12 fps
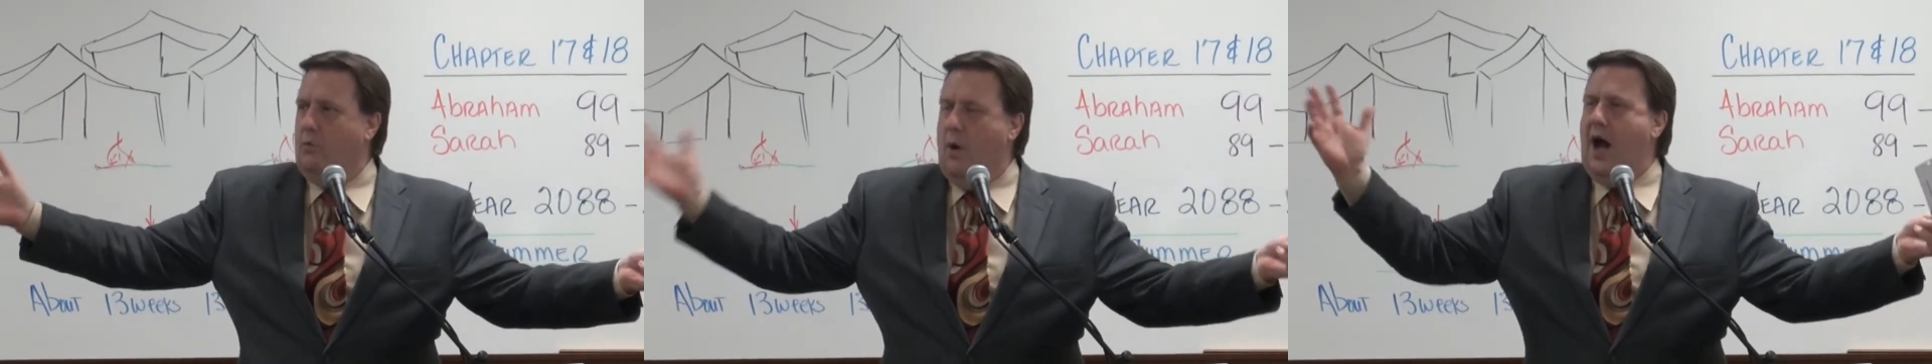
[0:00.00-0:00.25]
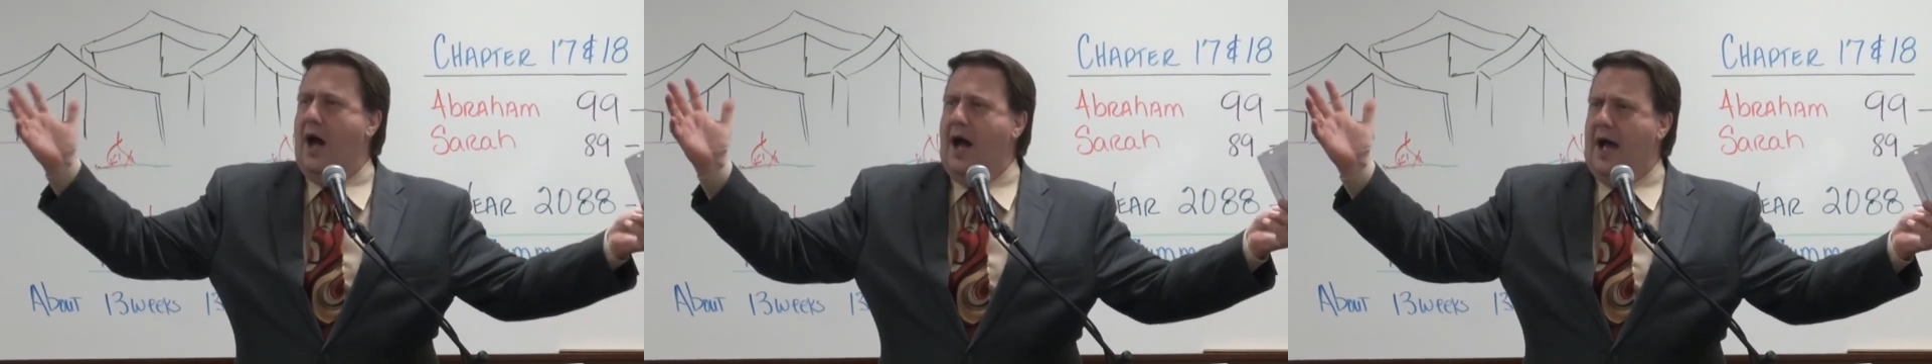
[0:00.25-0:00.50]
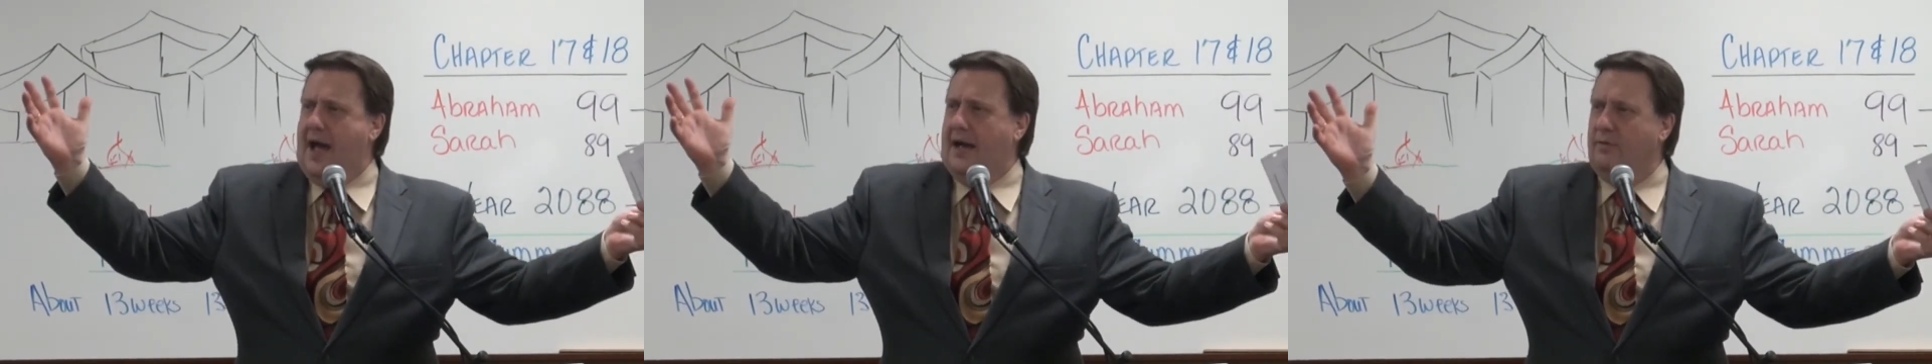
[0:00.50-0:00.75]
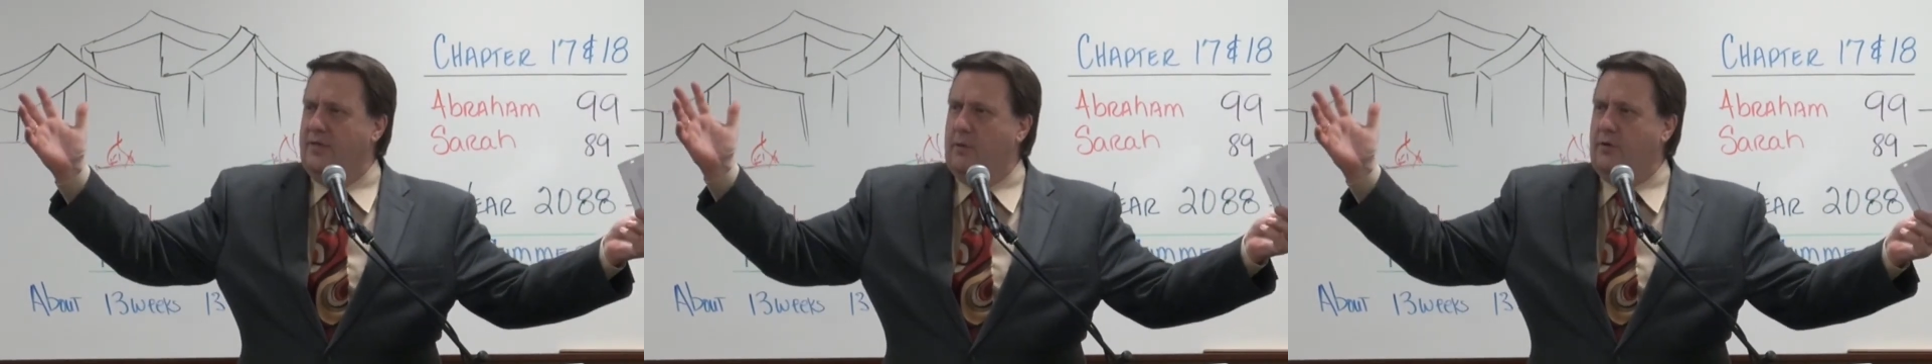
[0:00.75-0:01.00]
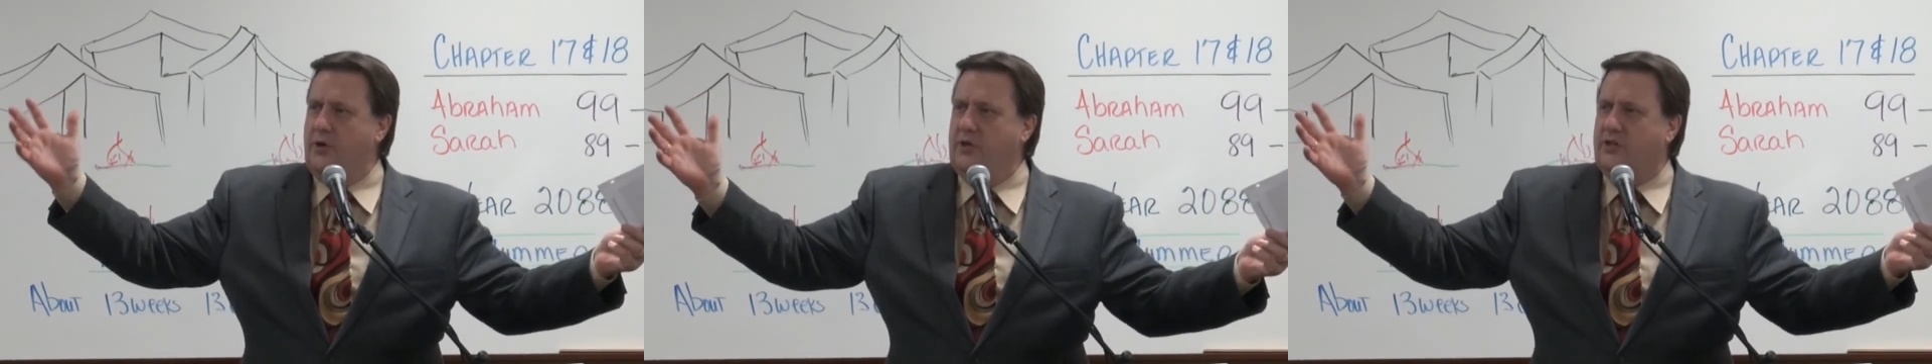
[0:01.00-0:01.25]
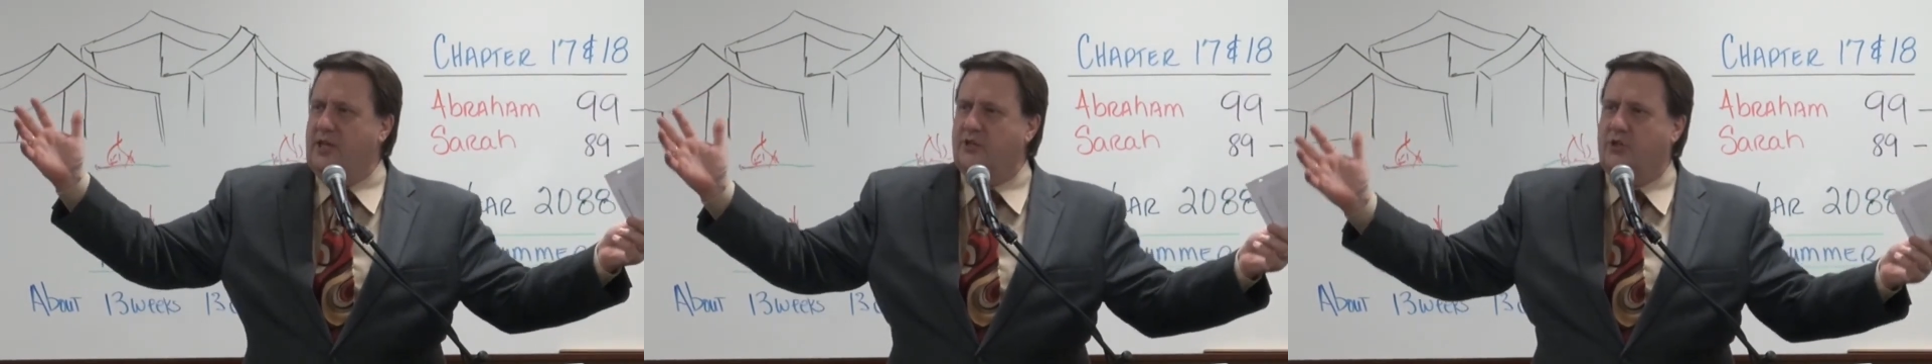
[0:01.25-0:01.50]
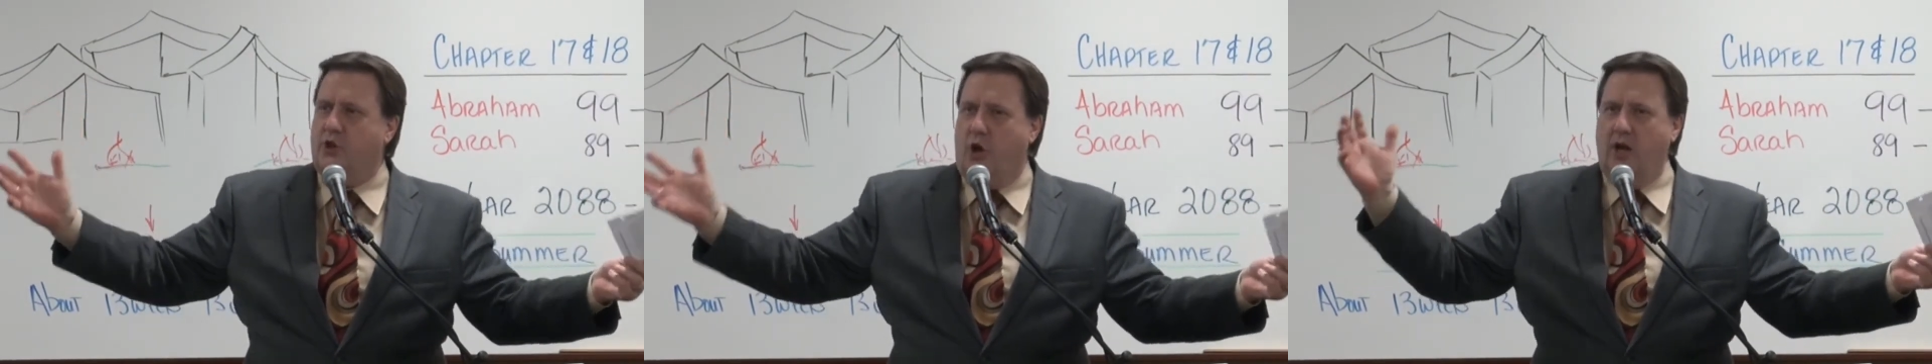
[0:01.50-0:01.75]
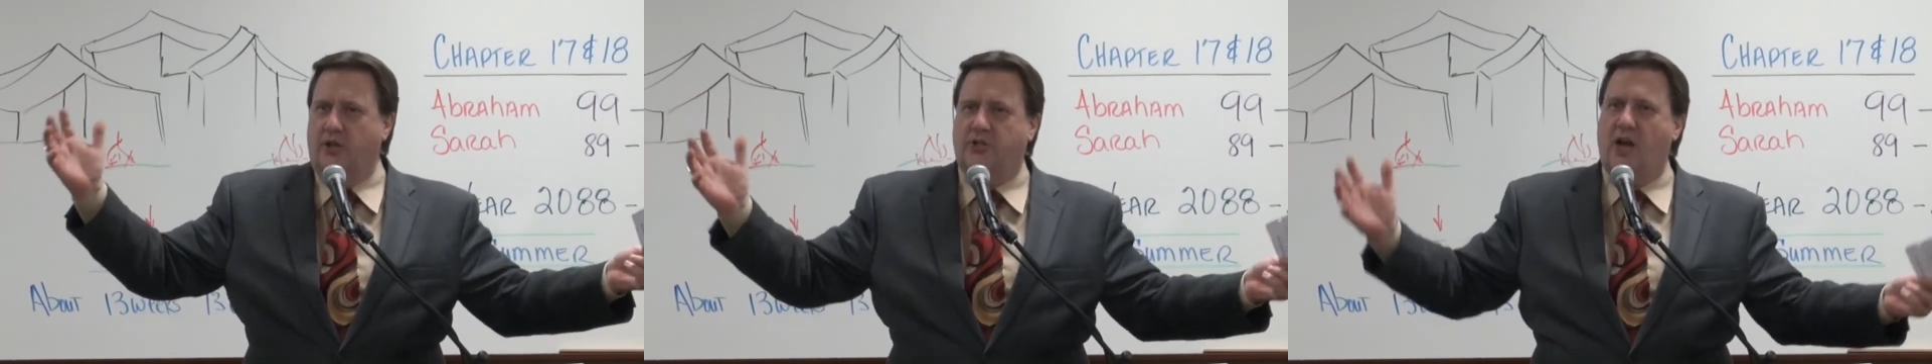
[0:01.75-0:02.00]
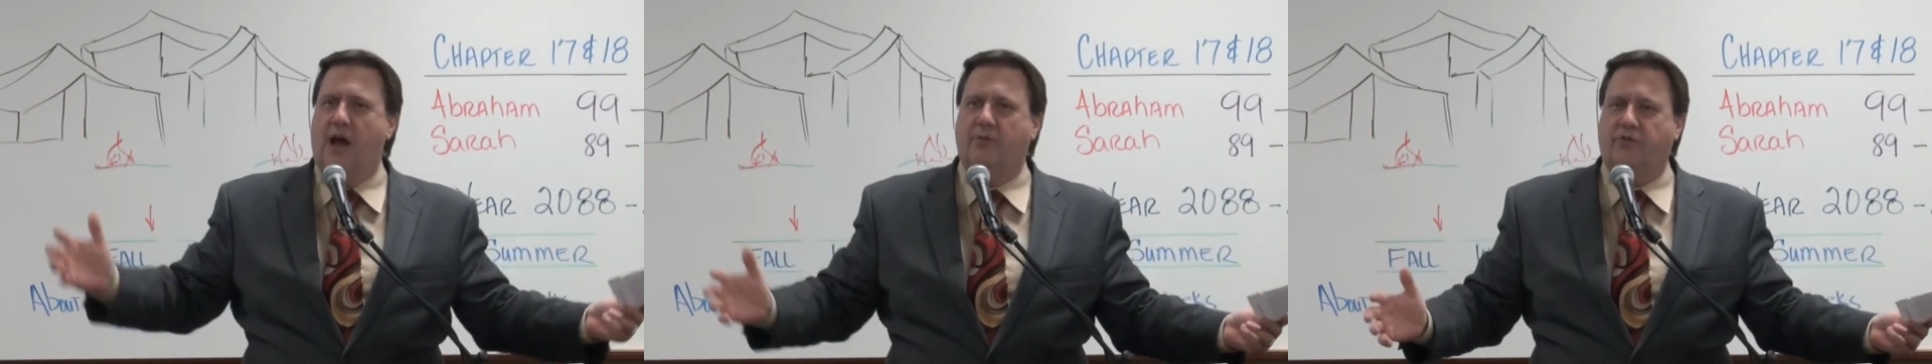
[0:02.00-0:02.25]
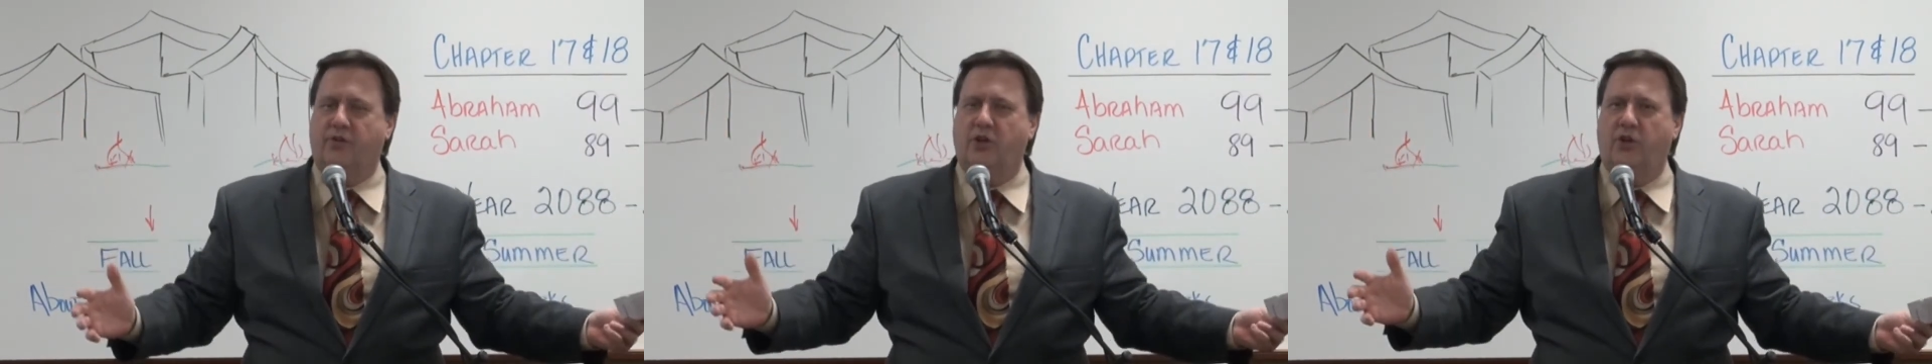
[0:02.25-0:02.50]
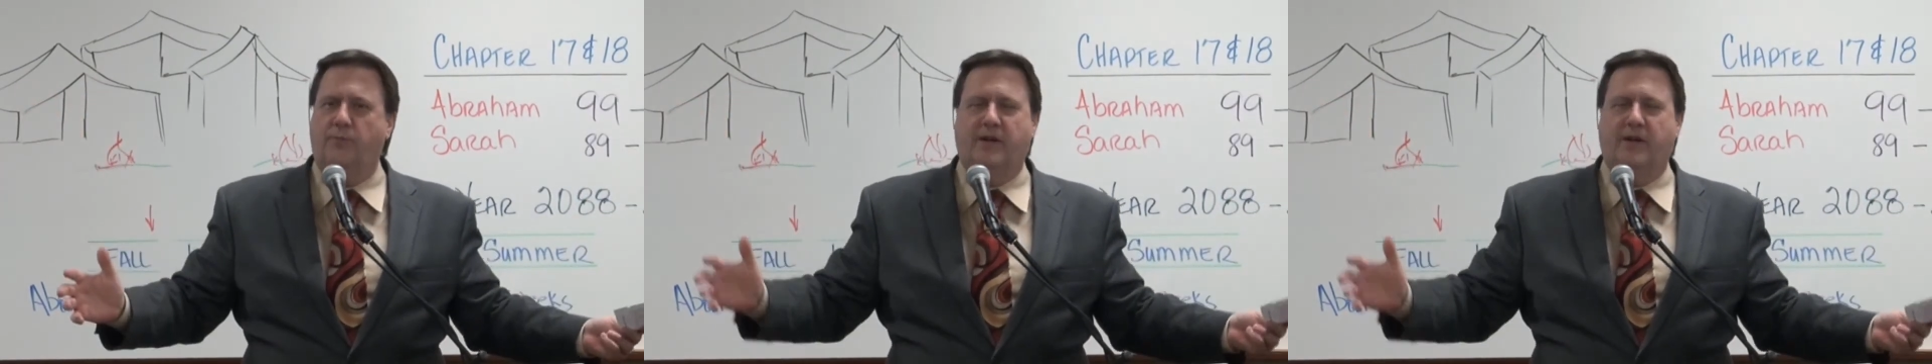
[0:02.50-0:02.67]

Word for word: Why? When they were doing such good jobs for you?